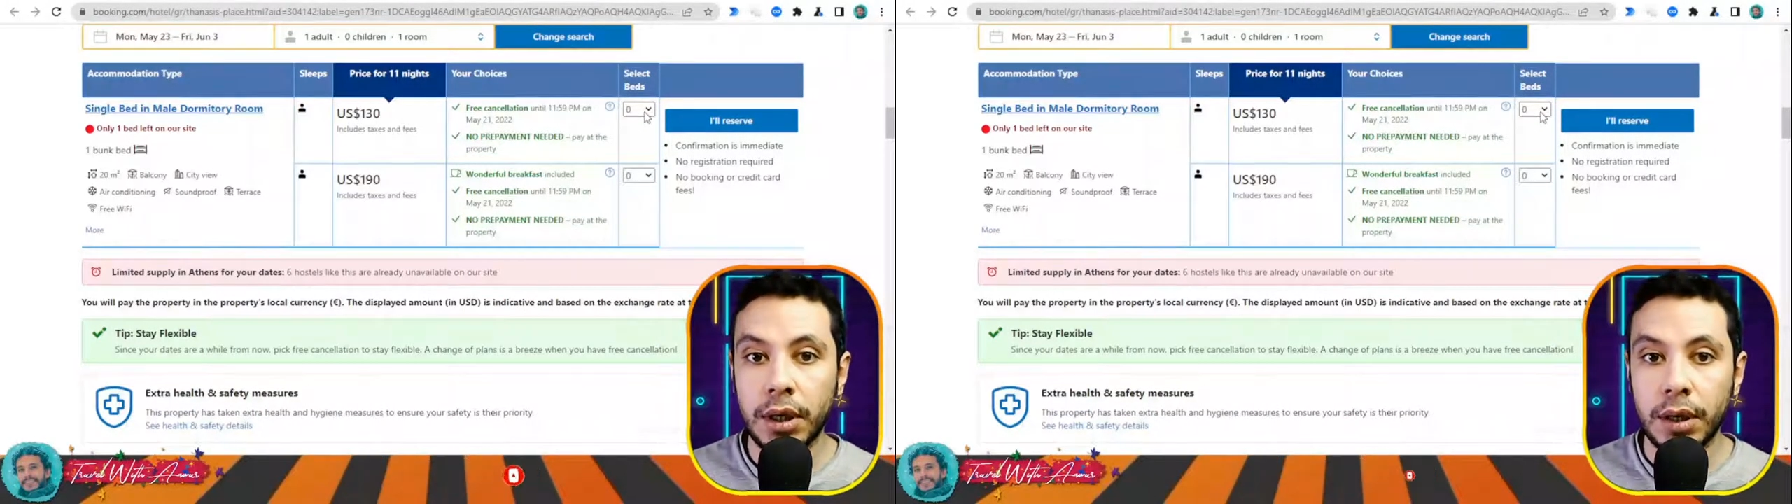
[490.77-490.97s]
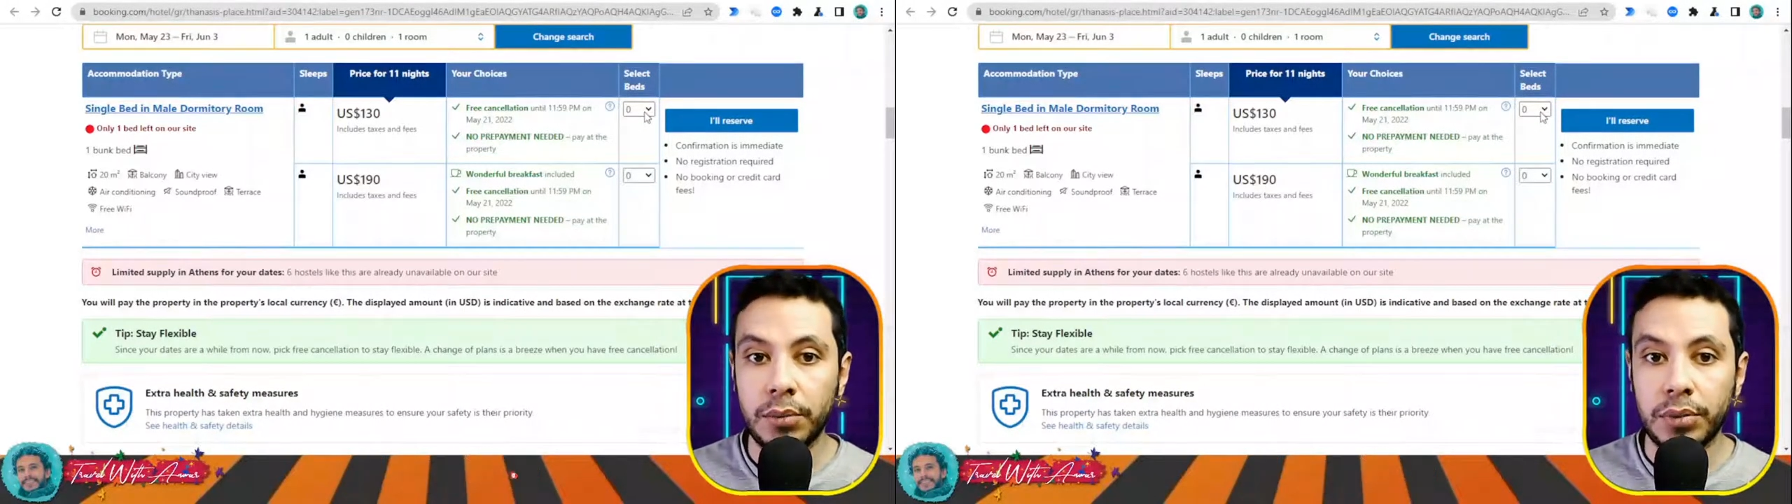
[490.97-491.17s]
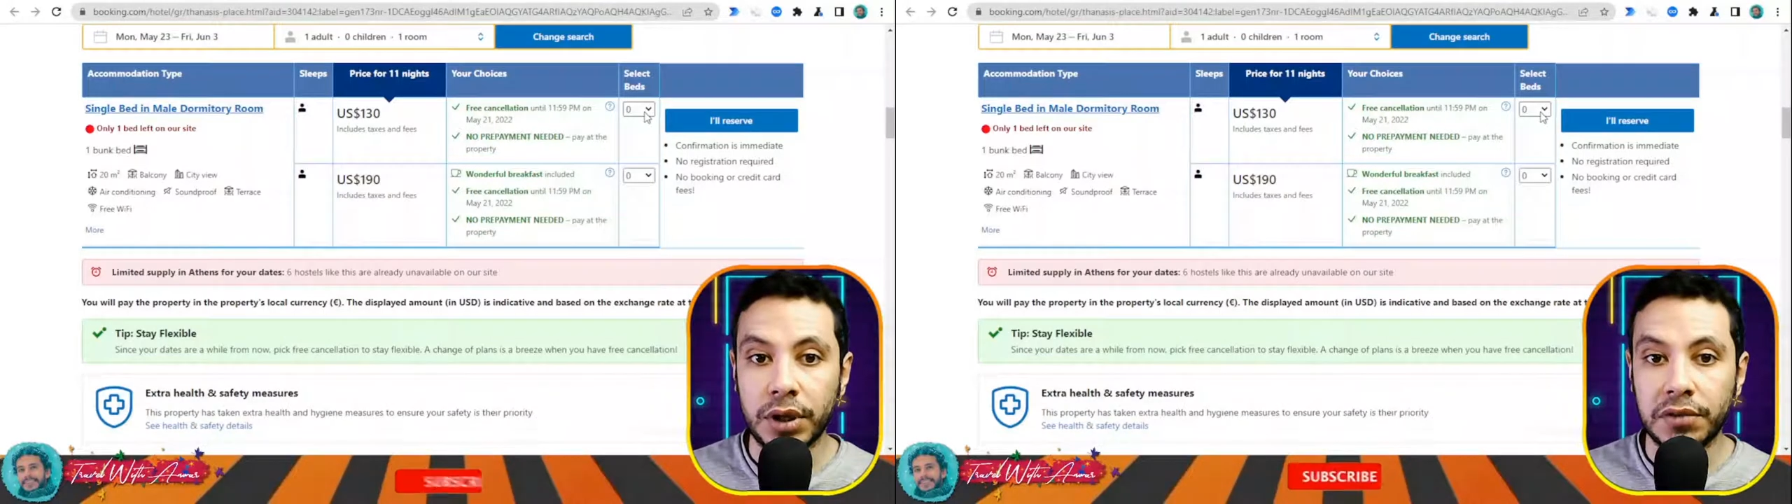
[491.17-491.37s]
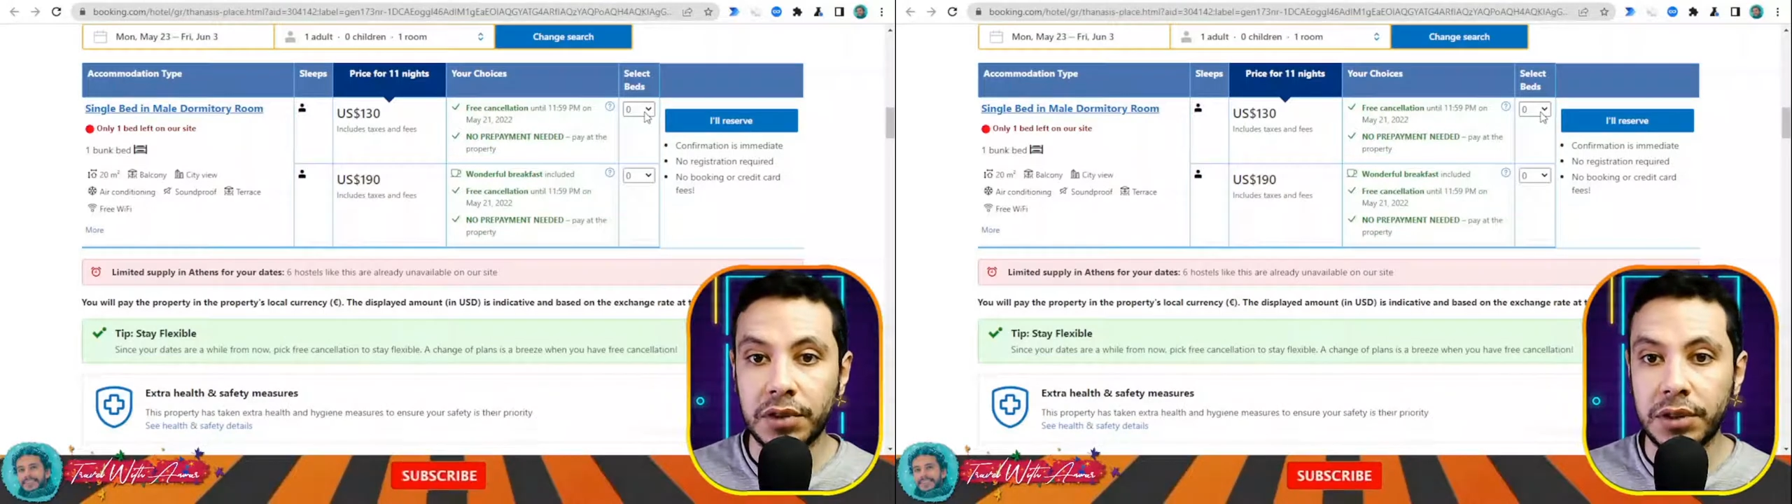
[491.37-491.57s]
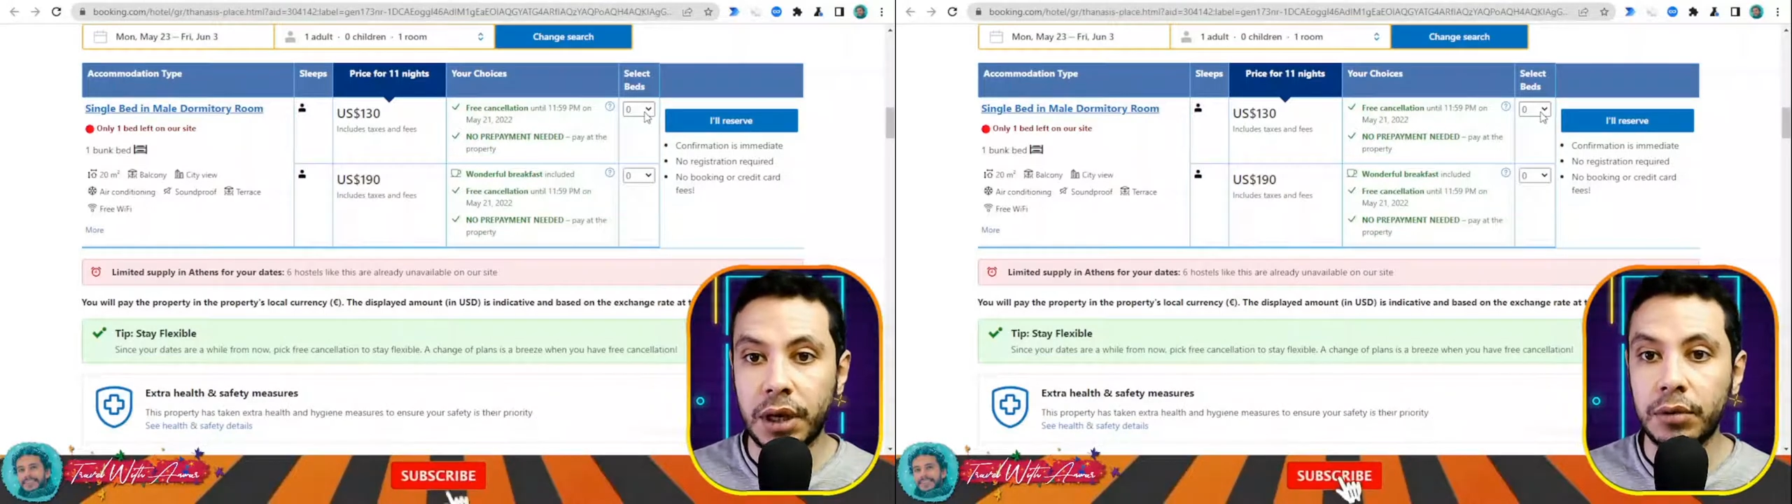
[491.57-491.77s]
a
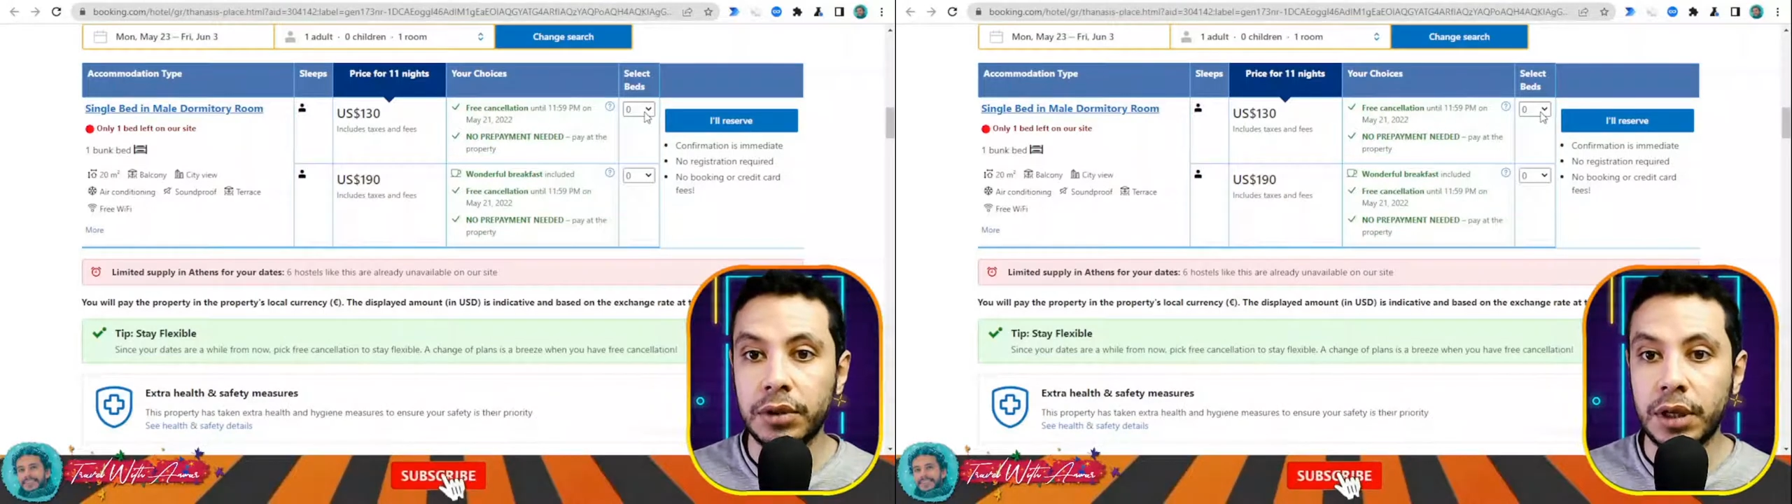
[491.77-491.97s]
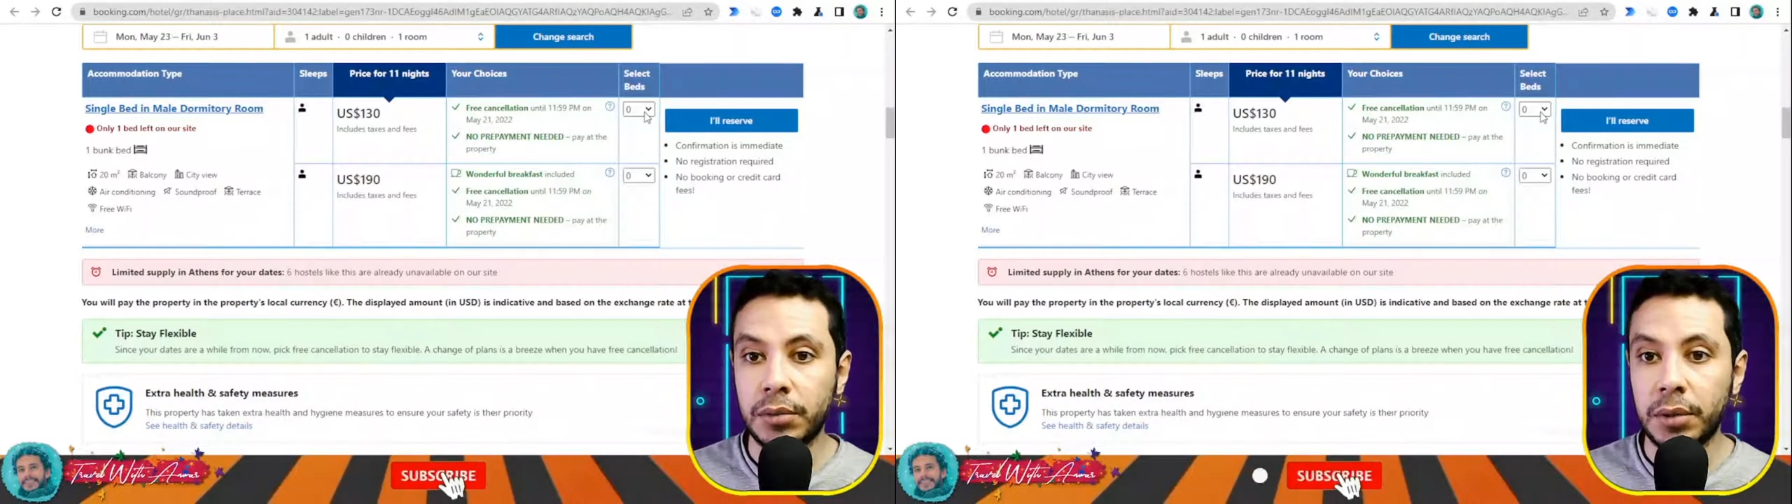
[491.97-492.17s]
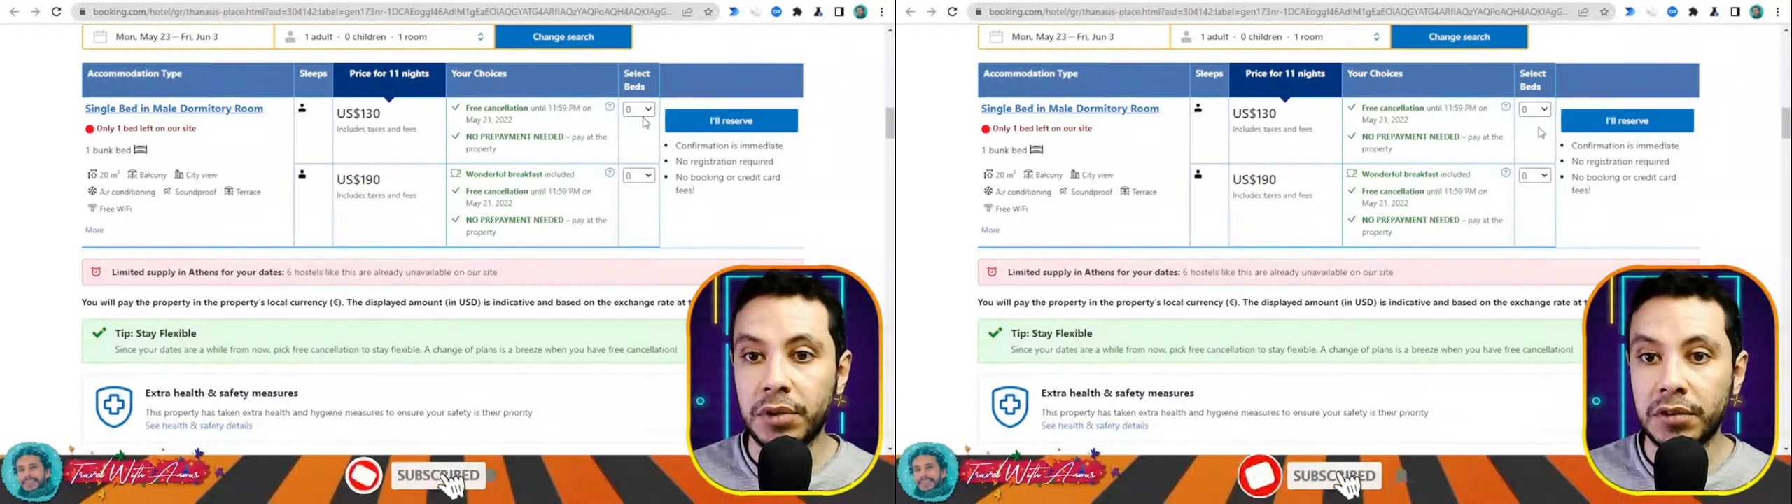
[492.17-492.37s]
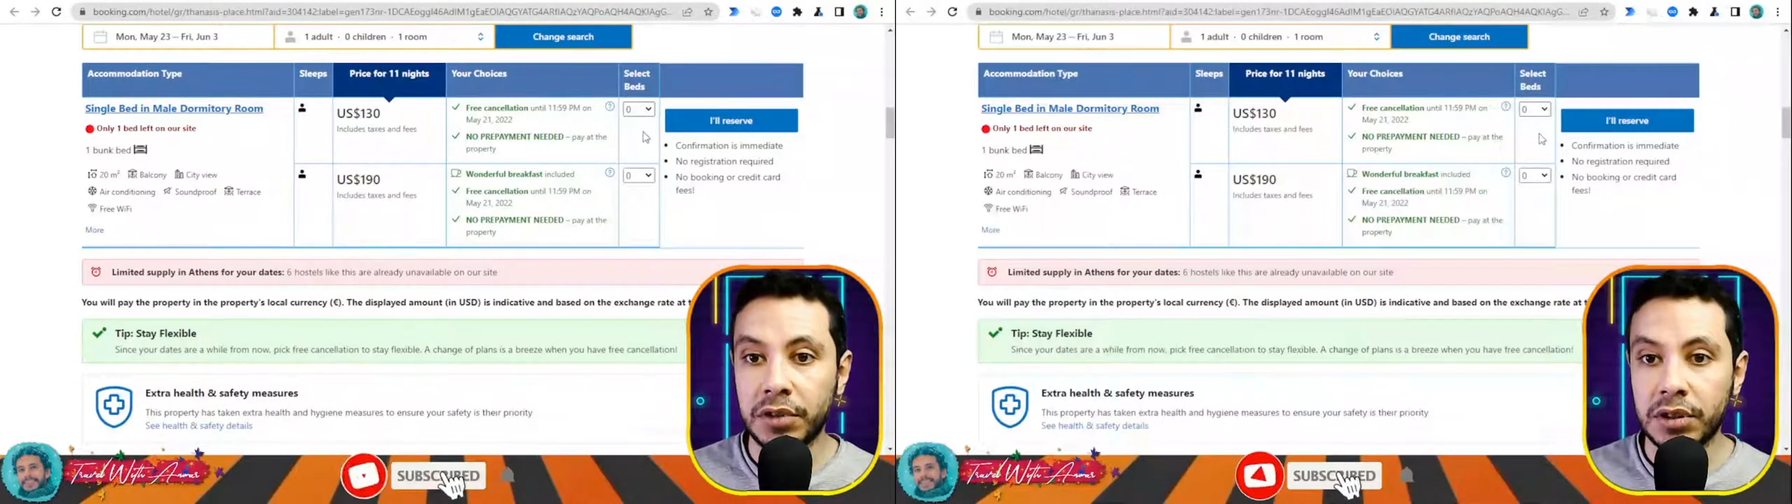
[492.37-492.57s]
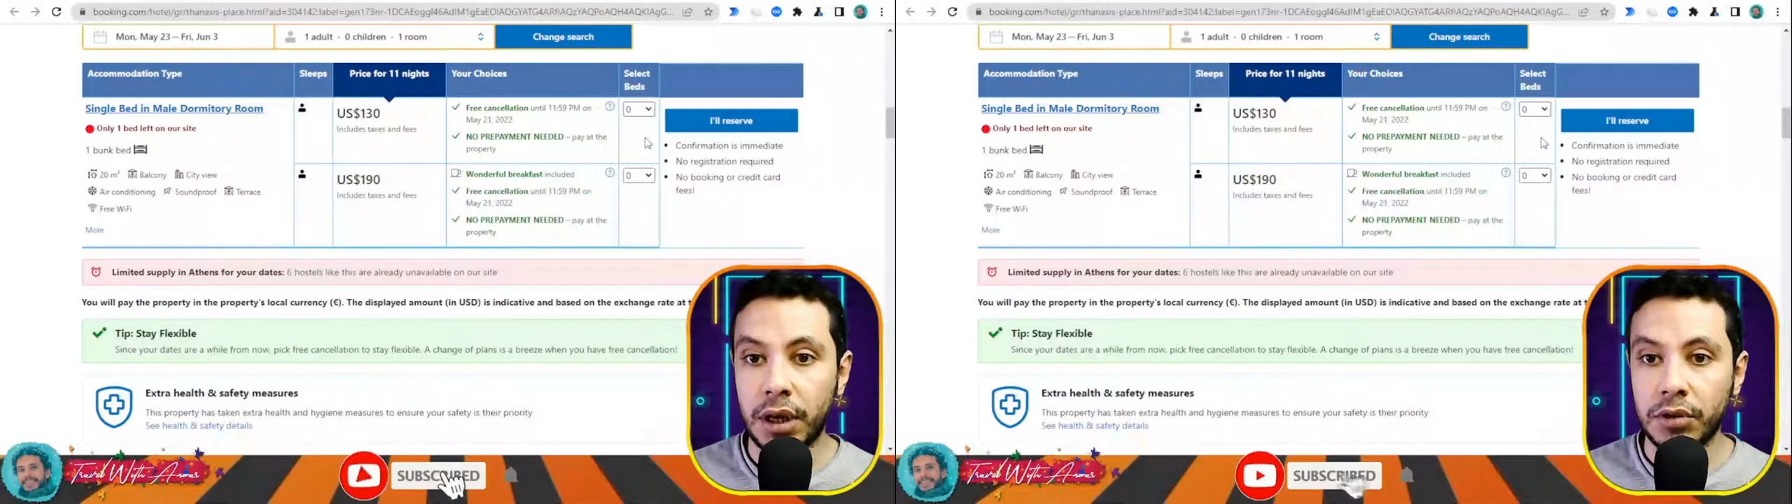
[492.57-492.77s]
breakfast, I will take my
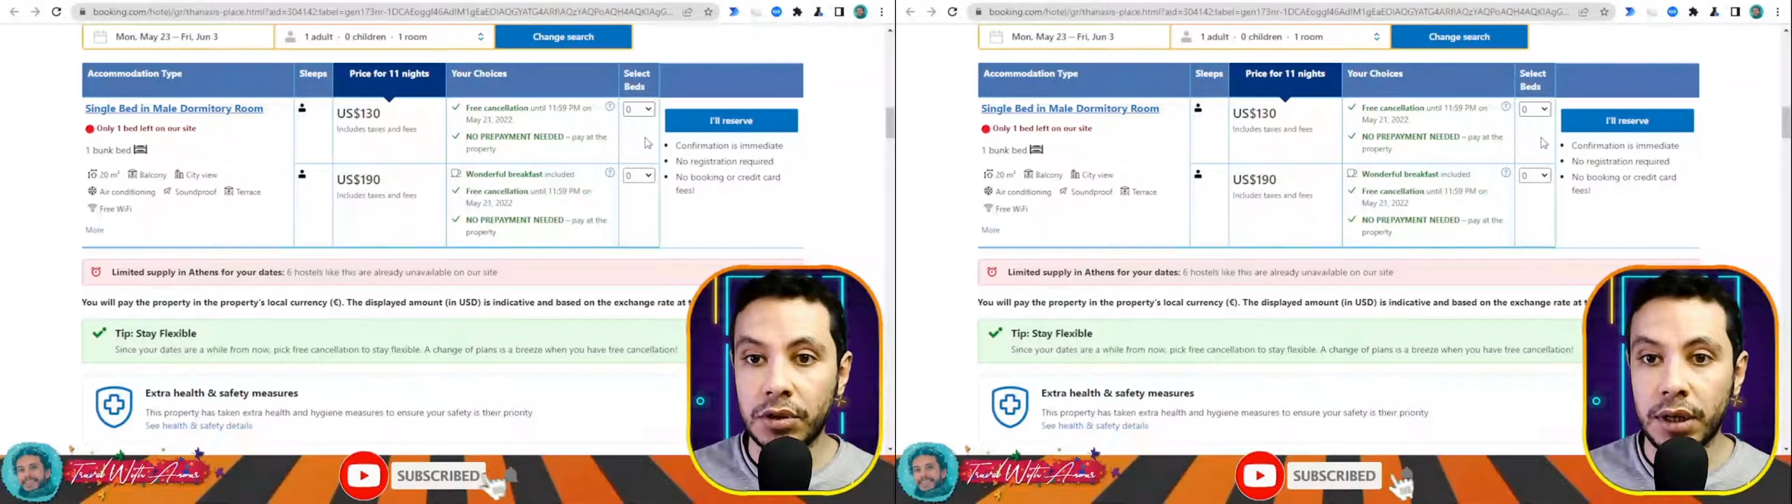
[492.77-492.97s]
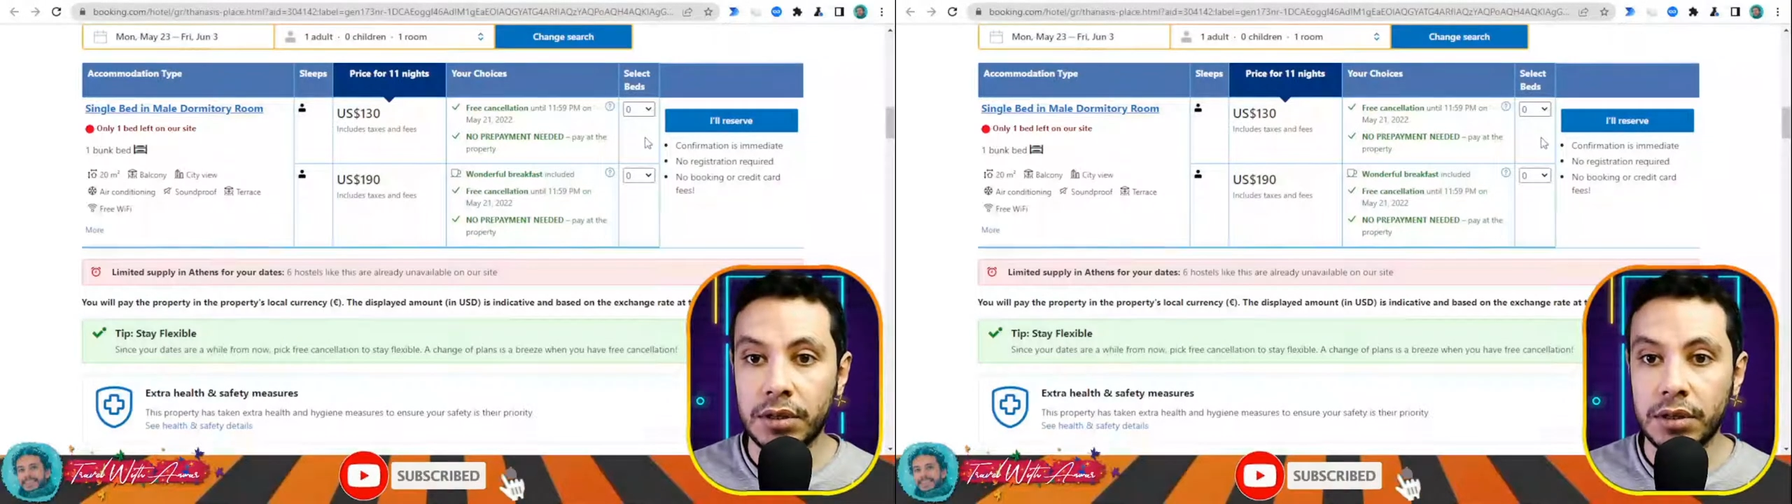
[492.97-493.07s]
breakfast outside,